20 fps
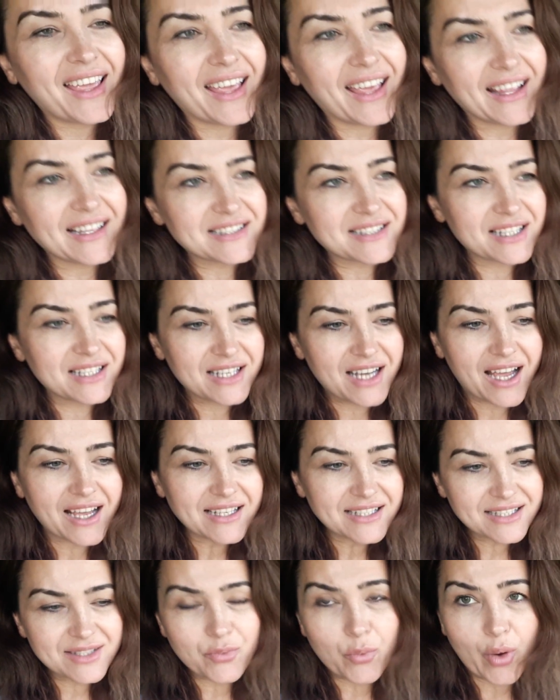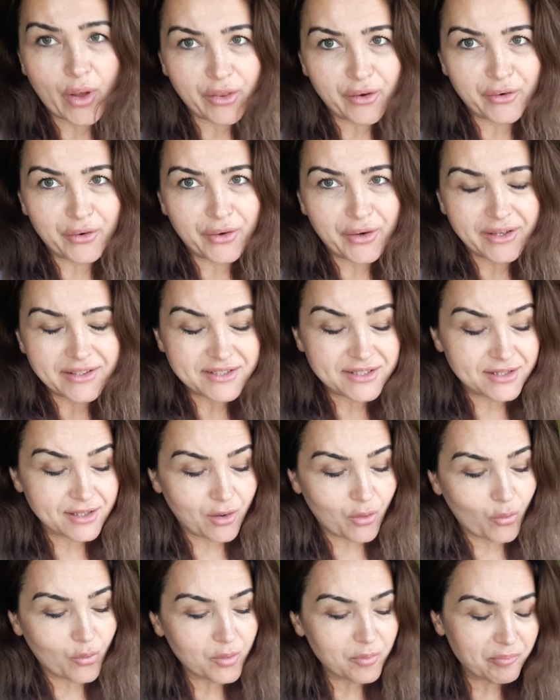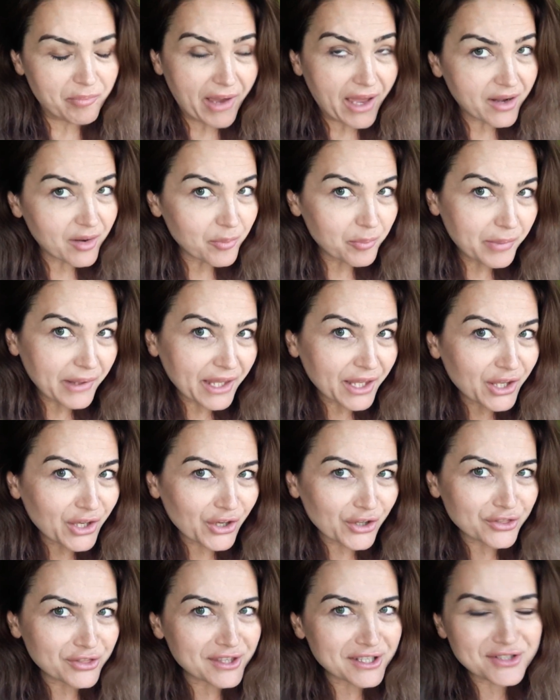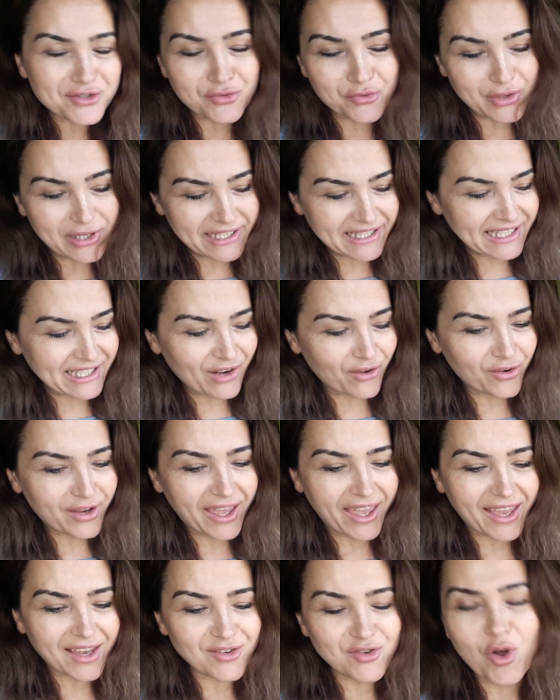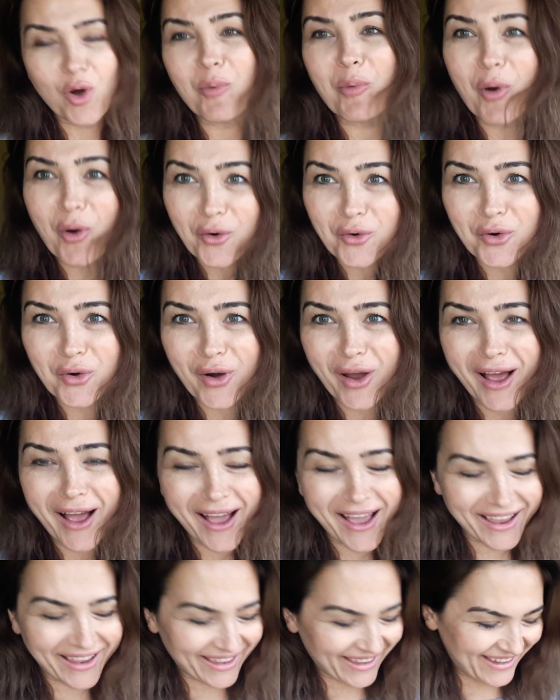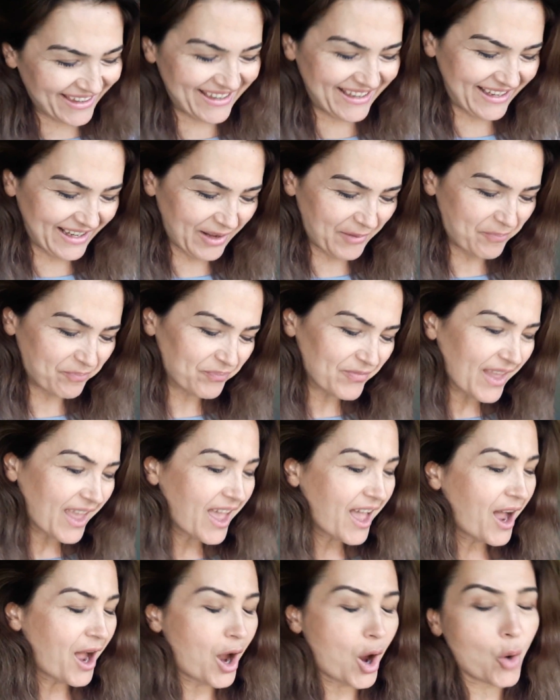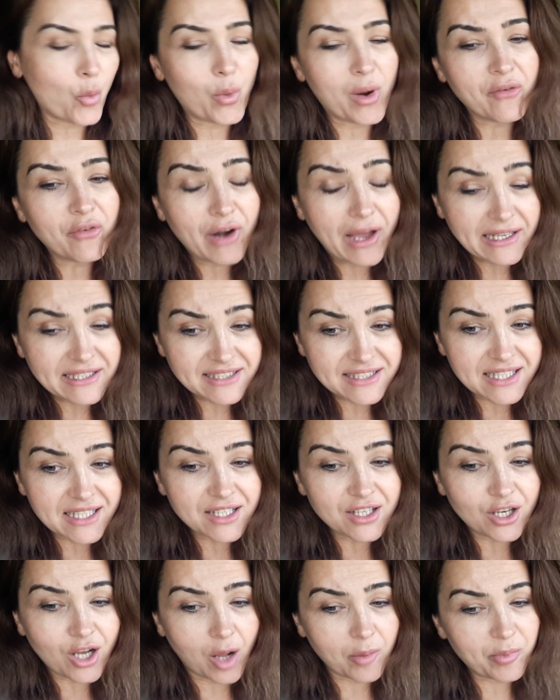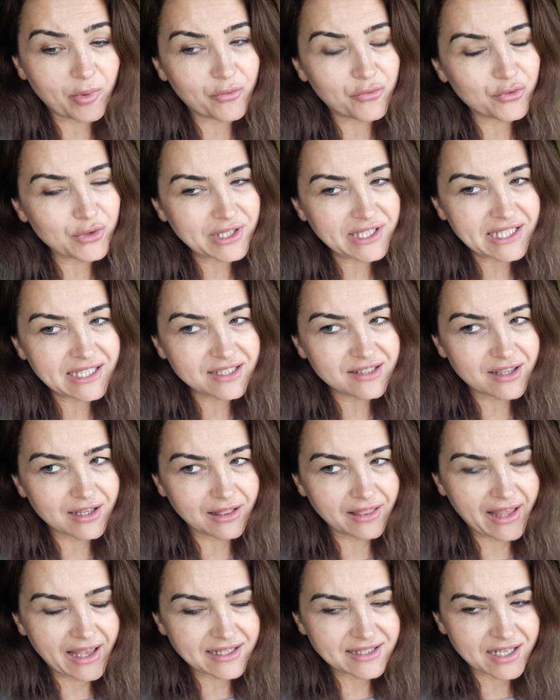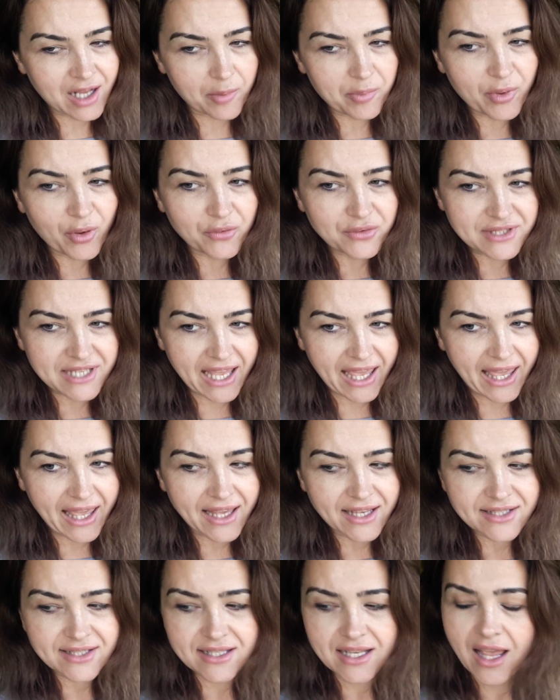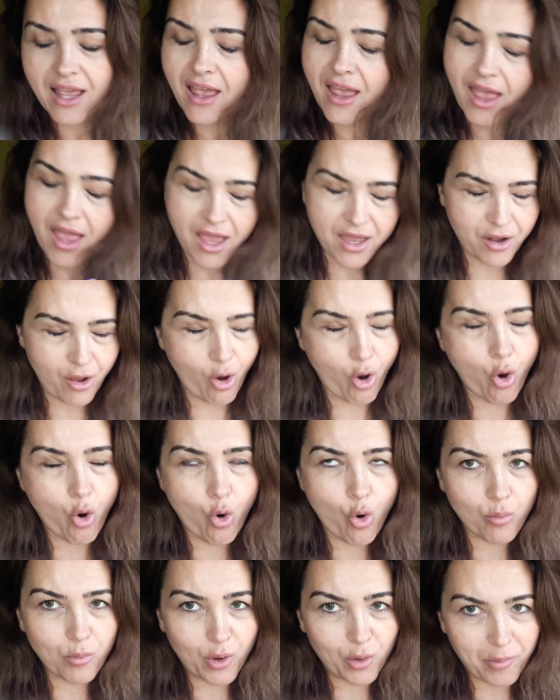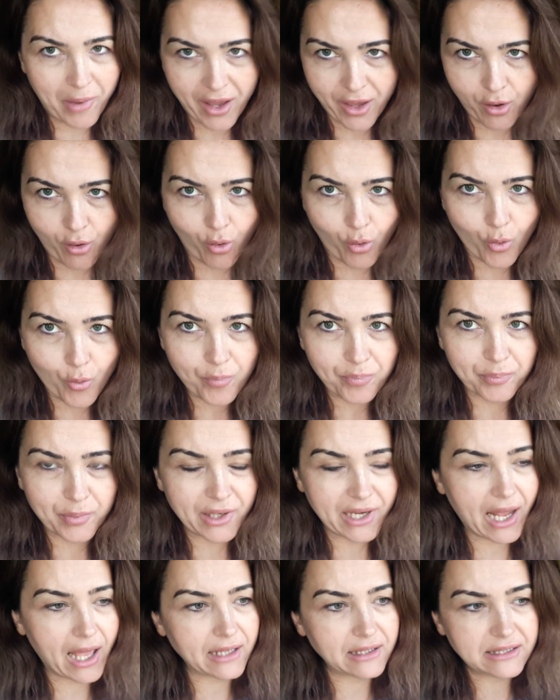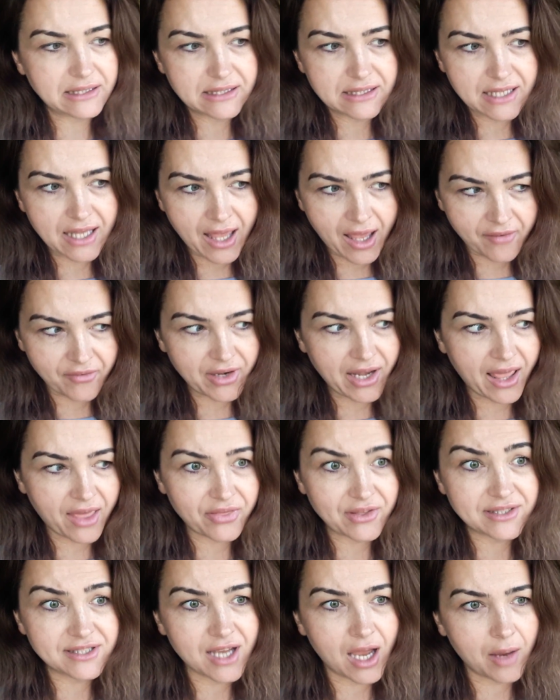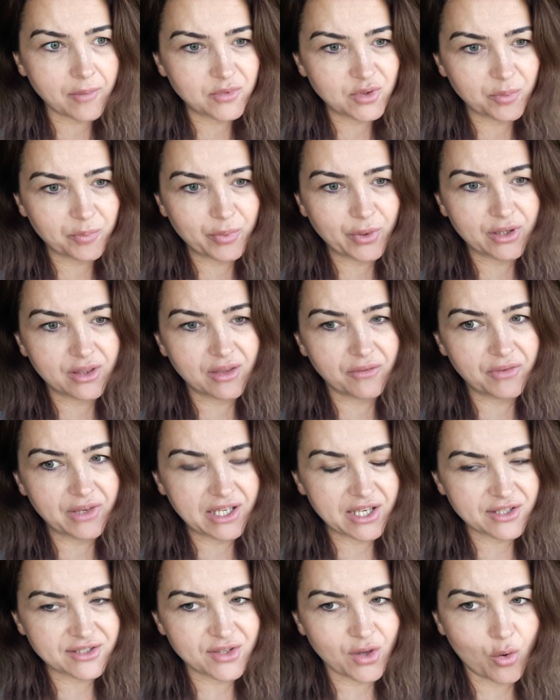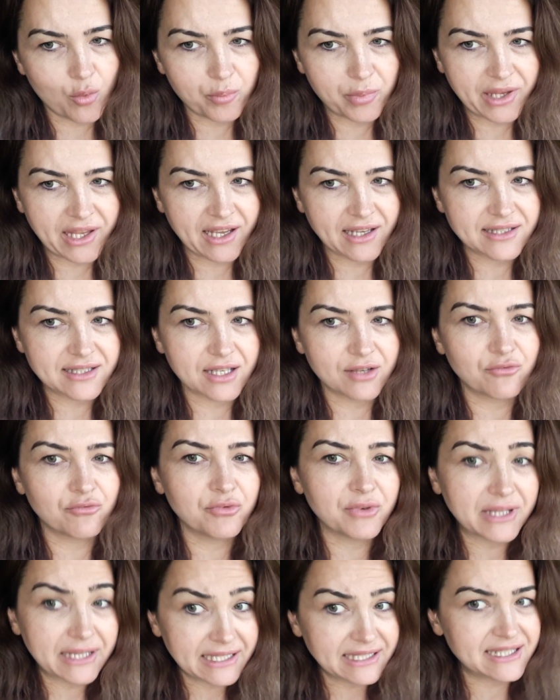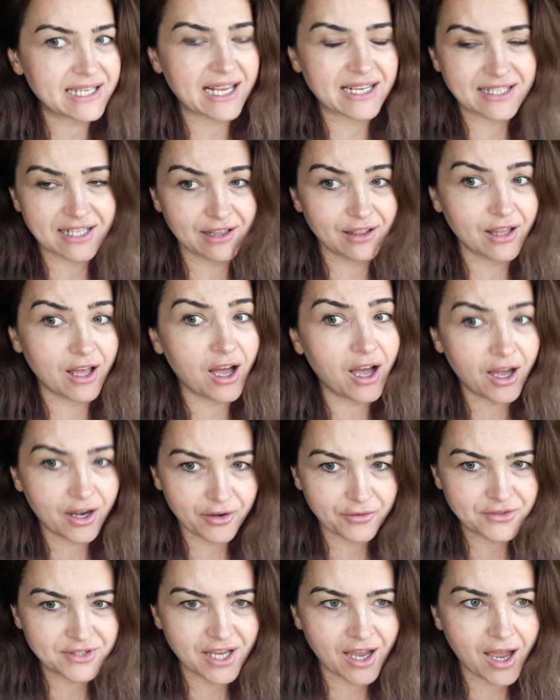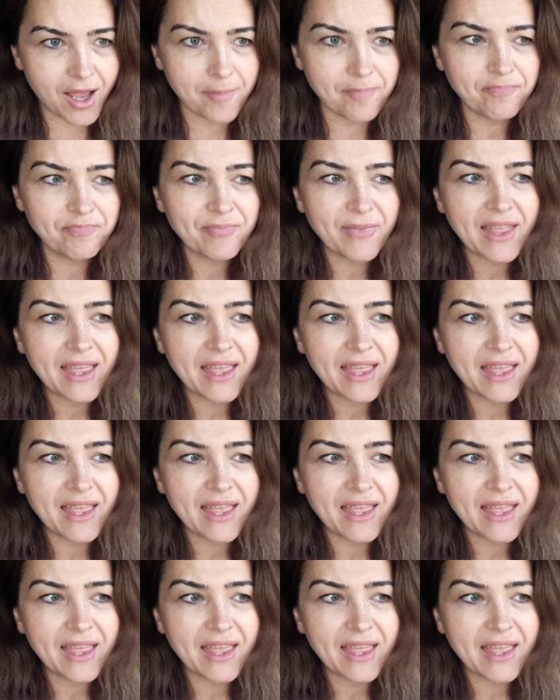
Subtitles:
It's a nice weather, so we better be good this reading, okay? No more crying. However, I did a couple of readings the last couple of days at home on my own, but I haven't had the time to put the videos on because it really takes a lot of time.